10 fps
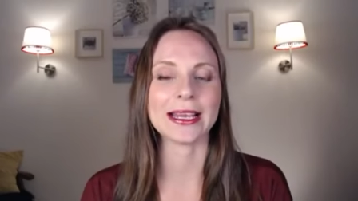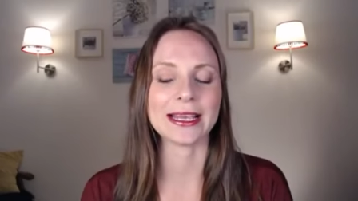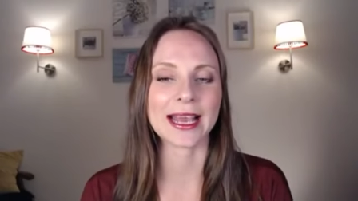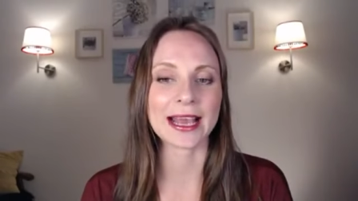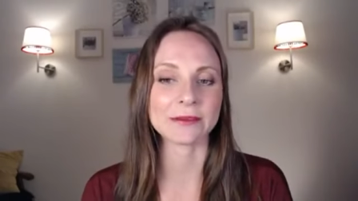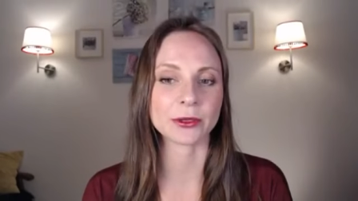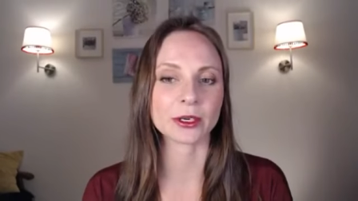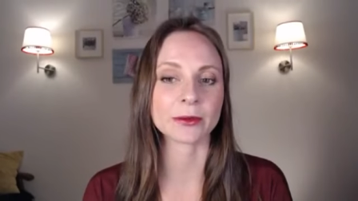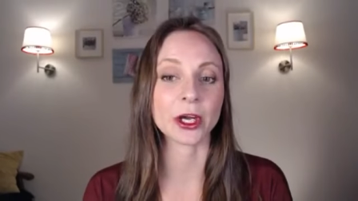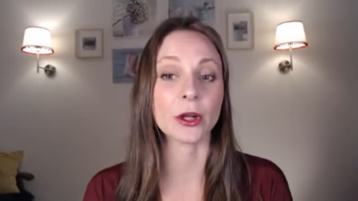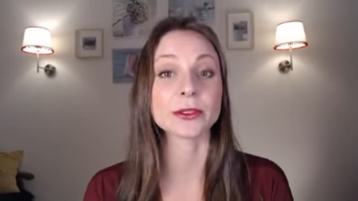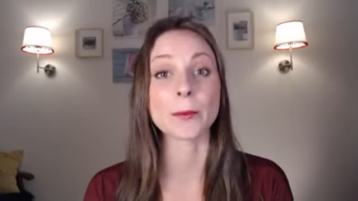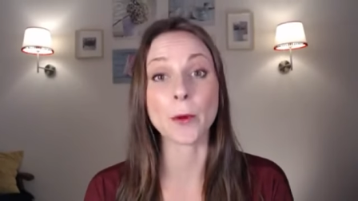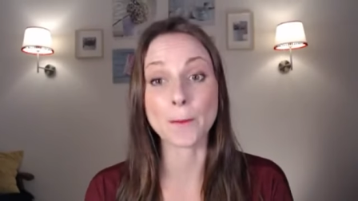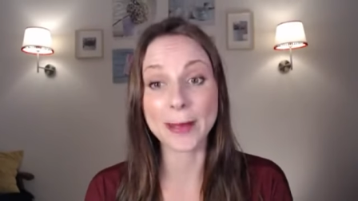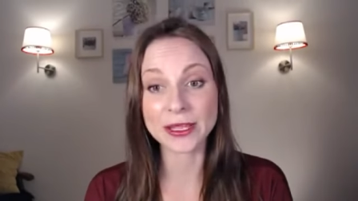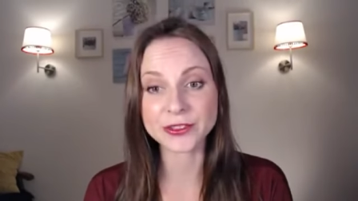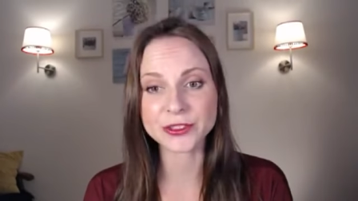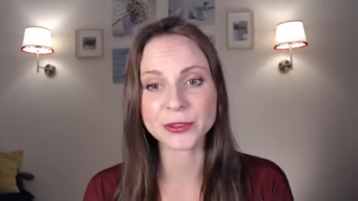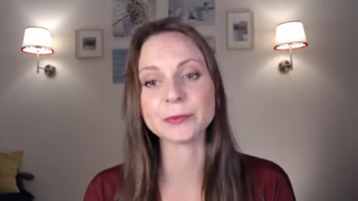I have a program called
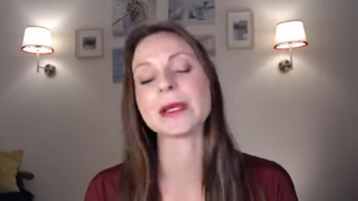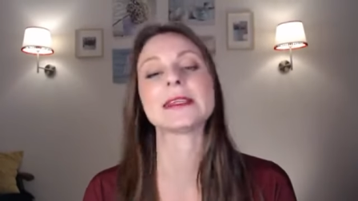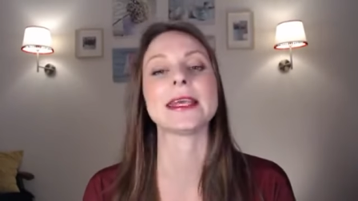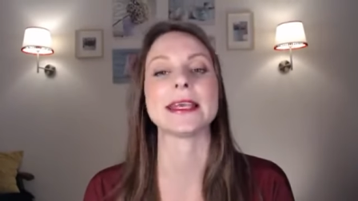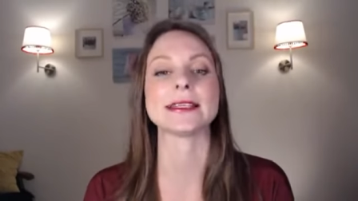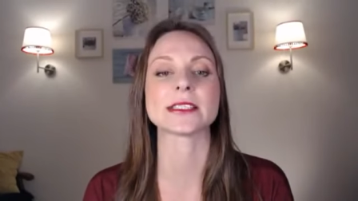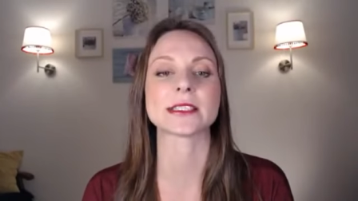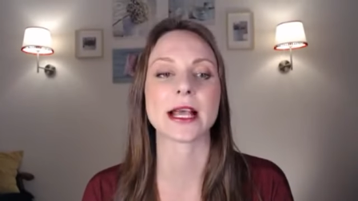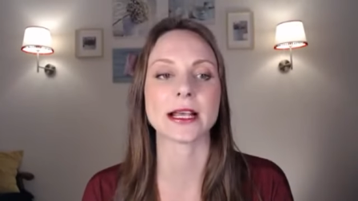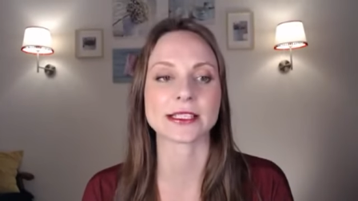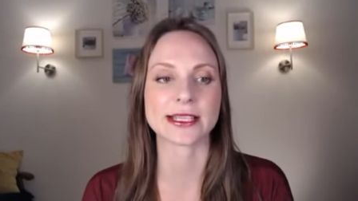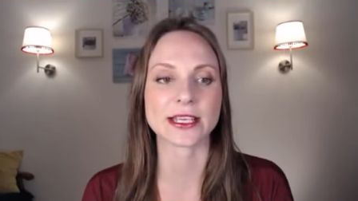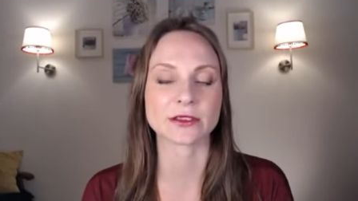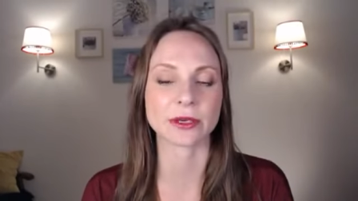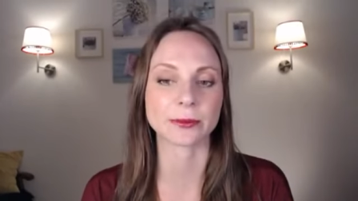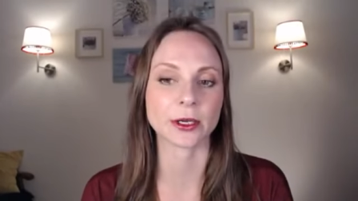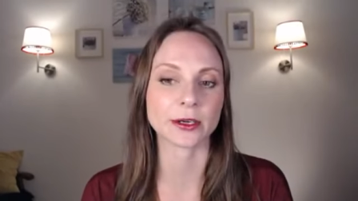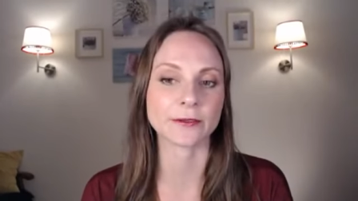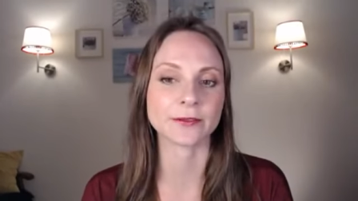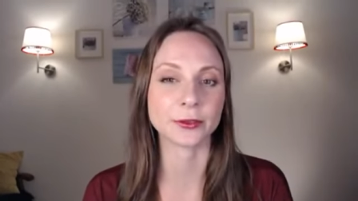Momentum that is a stage 3
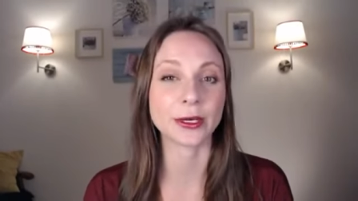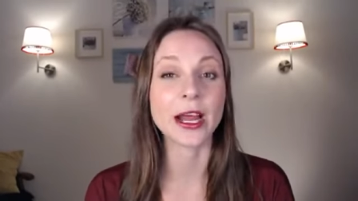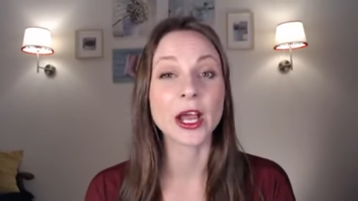program for